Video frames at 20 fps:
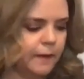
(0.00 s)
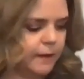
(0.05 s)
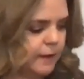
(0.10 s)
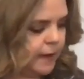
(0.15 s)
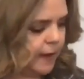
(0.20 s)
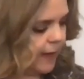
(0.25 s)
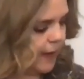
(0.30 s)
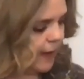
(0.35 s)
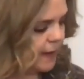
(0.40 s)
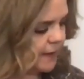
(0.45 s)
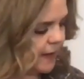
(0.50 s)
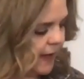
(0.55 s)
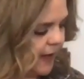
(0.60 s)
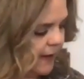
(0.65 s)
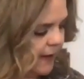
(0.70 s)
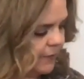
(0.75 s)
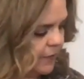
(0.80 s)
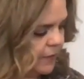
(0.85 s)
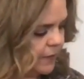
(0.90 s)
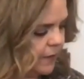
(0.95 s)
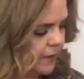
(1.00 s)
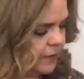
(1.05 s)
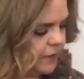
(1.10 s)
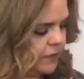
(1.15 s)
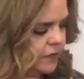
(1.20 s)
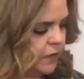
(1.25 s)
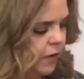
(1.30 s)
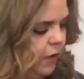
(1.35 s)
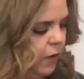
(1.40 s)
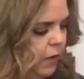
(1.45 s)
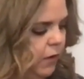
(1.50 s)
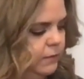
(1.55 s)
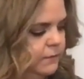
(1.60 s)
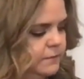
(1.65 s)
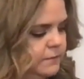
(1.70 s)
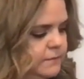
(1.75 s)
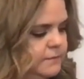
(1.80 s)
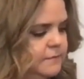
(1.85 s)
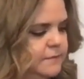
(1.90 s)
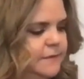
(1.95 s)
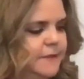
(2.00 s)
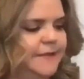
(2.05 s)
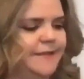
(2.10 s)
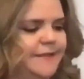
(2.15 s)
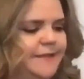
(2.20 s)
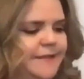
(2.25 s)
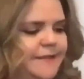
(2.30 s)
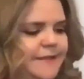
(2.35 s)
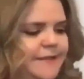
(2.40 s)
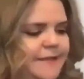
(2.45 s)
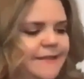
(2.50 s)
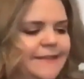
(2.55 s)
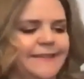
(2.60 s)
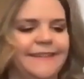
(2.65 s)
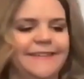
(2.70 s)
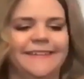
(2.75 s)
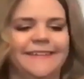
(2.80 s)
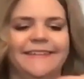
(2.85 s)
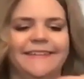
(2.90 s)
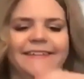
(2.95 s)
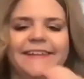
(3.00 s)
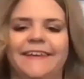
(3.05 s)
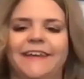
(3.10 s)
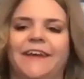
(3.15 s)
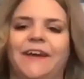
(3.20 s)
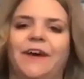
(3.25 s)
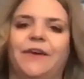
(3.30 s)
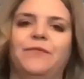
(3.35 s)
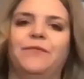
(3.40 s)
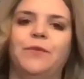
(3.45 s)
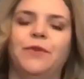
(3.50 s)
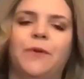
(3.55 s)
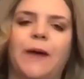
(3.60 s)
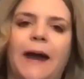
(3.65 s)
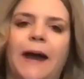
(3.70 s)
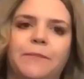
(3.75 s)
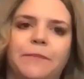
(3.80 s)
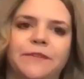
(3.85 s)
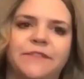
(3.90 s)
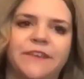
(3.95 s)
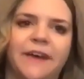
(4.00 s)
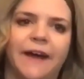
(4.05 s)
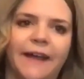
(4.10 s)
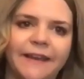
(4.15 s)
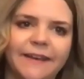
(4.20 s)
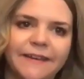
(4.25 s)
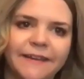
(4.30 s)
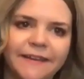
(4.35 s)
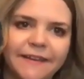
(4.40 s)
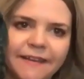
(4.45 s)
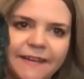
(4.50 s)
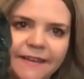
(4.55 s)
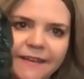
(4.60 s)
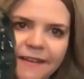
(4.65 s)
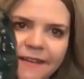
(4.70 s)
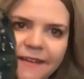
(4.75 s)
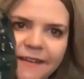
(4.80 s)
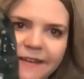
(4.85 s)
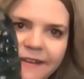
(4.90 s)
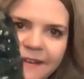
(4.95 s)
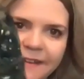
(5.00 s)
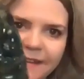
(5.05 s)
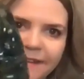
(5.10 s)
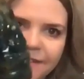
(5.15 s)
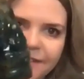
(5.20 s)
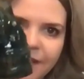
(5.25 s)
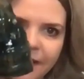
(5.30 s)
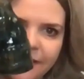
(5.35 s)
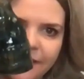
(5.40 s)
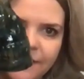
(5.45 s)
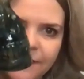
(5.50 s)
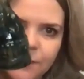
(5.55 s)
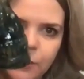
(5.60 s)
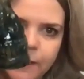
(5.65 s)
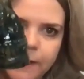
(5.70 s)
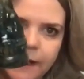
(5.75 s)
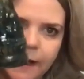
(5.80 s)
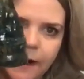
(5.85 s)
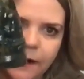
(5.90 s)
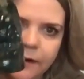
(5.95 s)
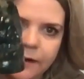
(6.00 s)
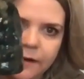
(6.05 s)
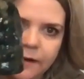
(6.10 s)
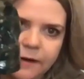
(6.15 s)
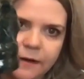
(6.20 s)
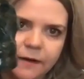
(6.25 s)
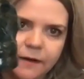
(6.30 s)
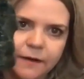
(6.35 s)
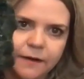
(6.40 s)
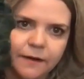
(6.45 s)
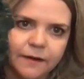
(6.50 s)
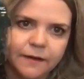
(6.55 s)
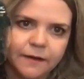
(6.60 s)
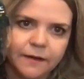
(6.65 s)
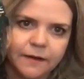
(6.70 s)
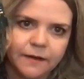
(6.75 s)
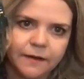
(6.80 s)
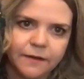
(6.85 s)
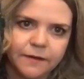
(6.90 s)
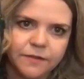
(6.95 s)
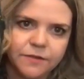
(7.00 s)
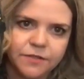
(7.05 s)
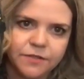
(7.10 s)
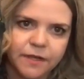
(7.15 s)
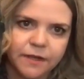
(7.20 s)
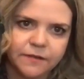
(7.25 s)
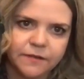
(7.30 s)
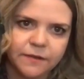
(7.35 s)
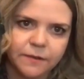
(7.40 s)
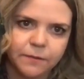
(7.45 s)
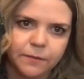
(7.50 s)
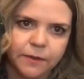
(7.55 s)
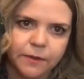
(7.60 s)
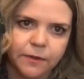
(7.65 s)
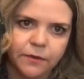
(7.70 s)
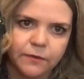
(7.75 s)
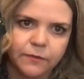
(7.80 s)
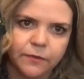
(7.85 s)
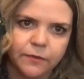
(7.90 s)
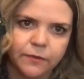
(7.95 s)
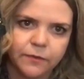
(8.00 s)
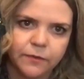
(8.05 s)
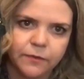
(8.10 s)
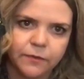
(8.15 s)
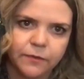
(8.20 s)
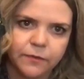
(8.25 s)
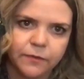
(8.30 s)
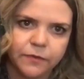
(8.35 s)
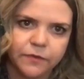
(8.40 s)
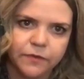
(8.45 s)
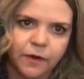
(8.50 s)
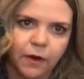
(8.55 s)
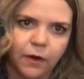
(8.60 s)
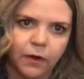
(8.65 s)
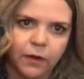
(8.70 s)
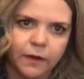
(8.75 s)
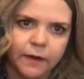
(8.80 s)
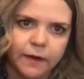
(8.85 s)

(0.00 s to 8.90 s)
I have a skull of blue apatite. Check this one out. Just a beautiful skull.